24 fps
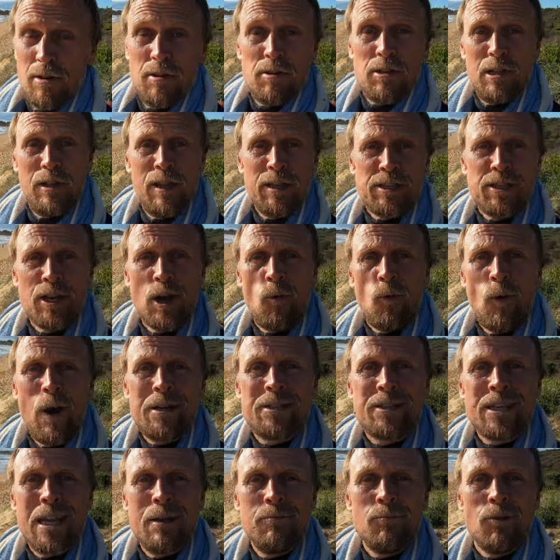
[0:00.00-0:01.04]
So let's not
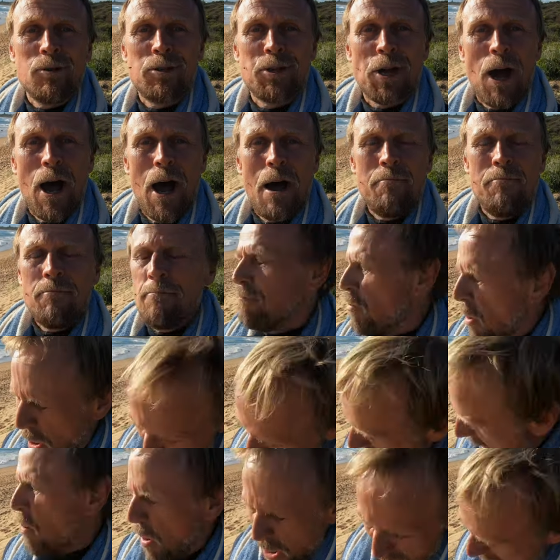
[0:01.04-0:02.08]
waste any more time.
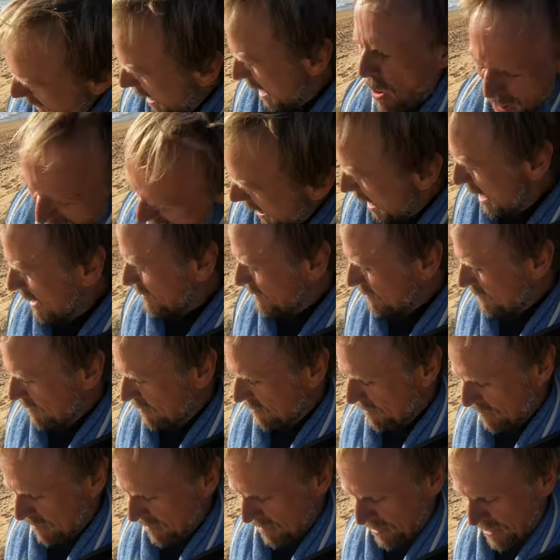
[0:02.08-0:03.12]
Ha, ha,
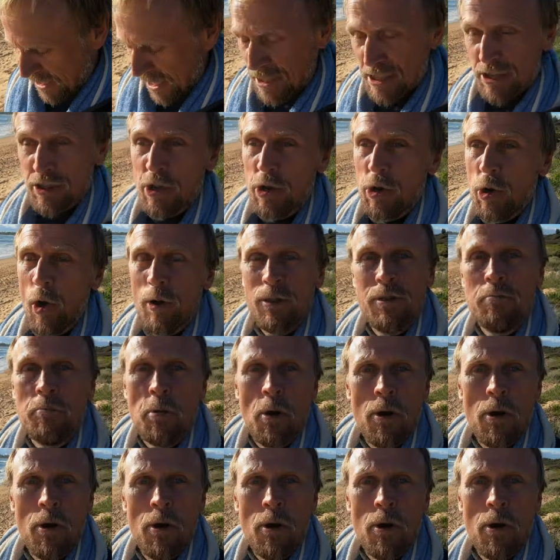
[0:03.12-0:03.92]
ha. Get to the northern